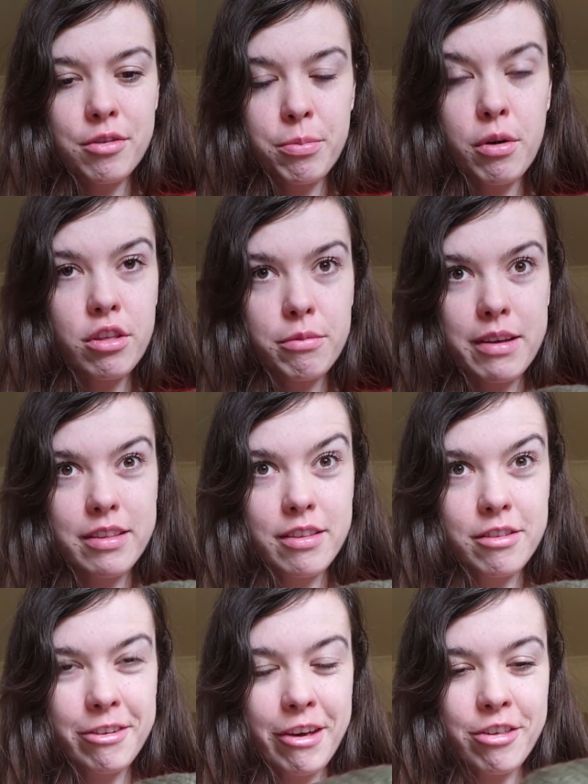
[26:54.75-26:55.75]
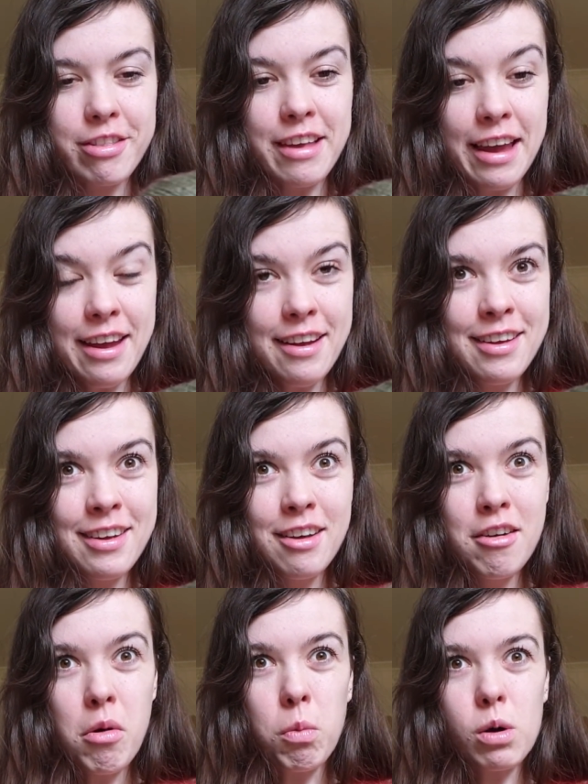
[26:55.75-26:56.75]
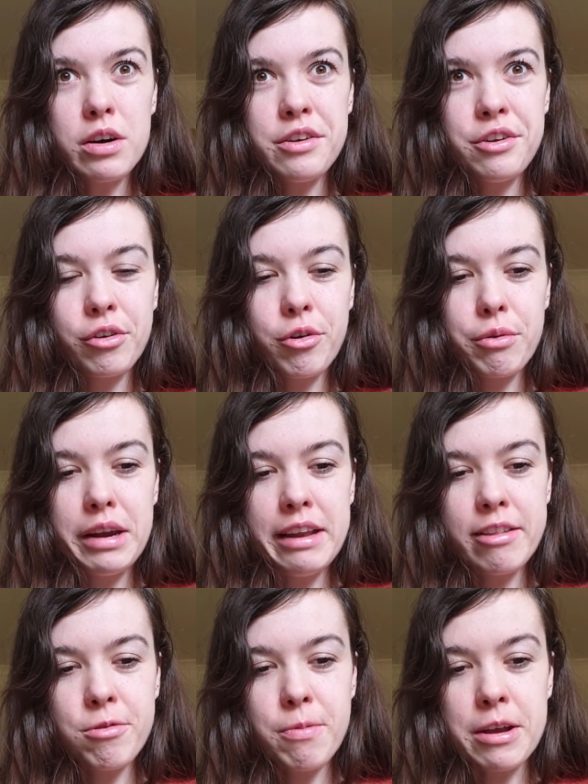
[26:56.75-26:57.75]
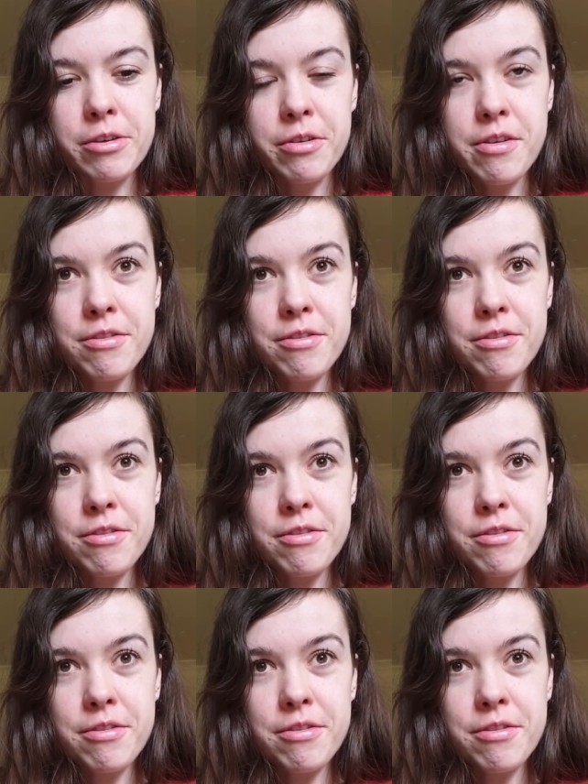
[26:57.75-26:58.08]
both of my sisters, I should say, want green sweaters.